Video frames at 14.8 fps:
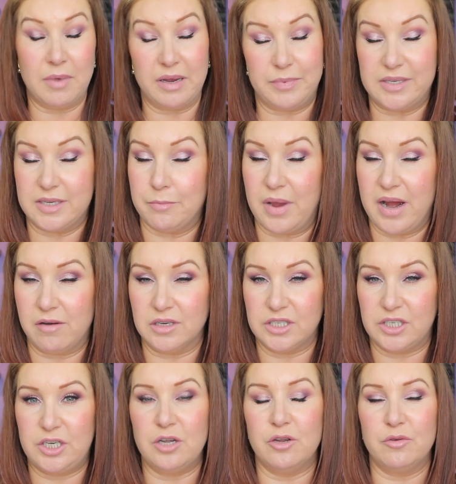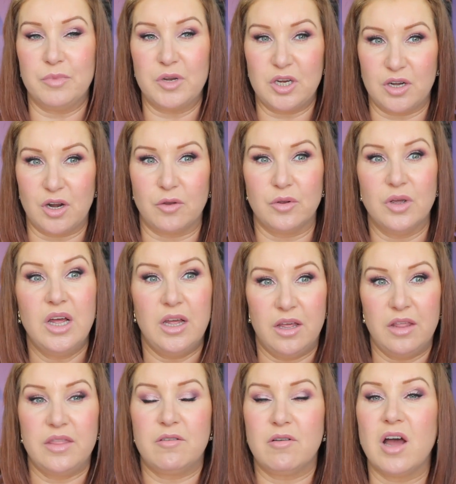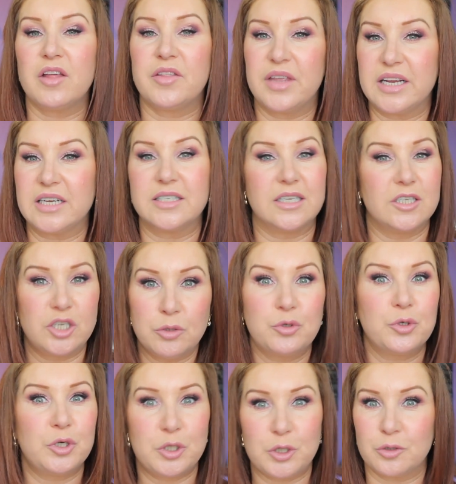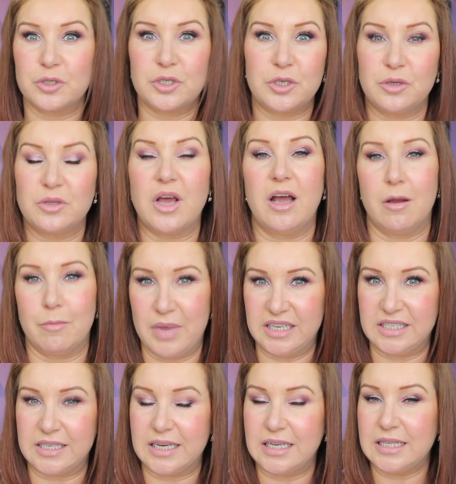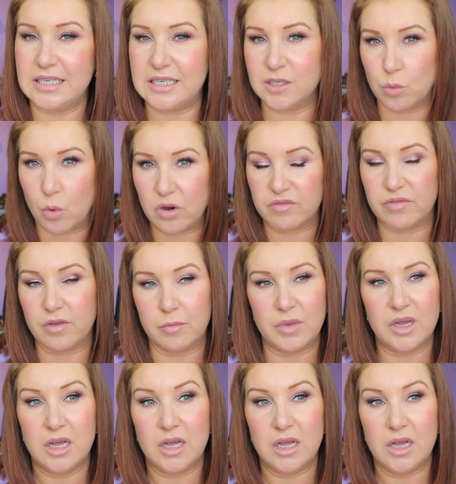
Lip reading: Maybe some parents do, but you know, there are things that children and dogs do that are messy, and this is one of them.